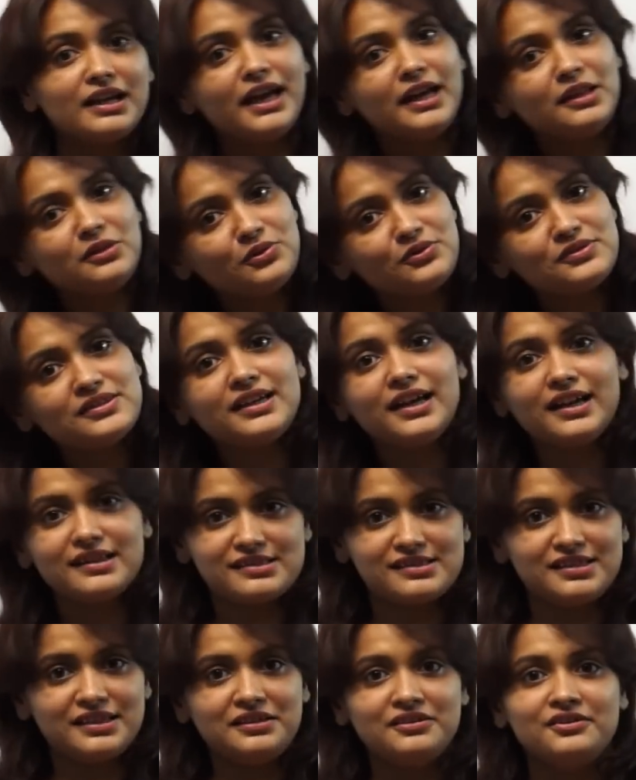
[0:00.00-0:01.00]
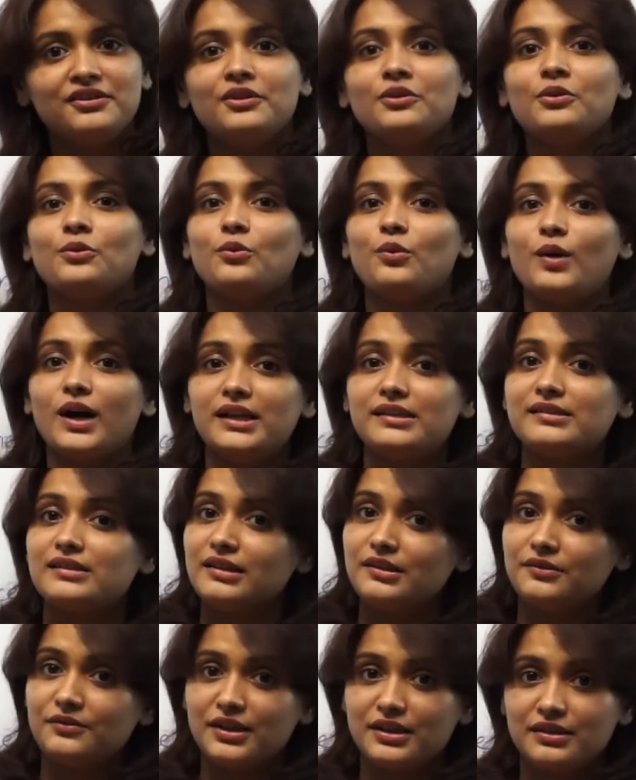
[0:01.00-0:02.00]
enthusiastic while
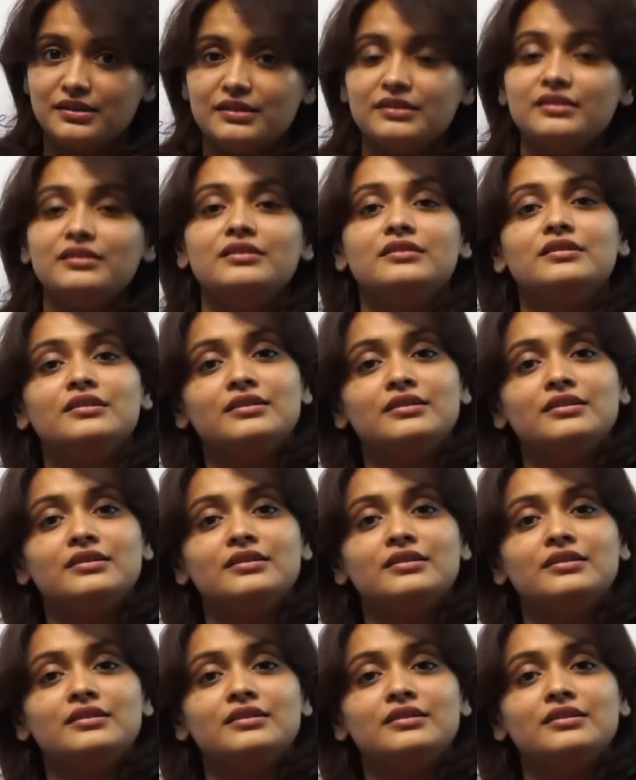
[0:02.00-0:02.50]
delivering the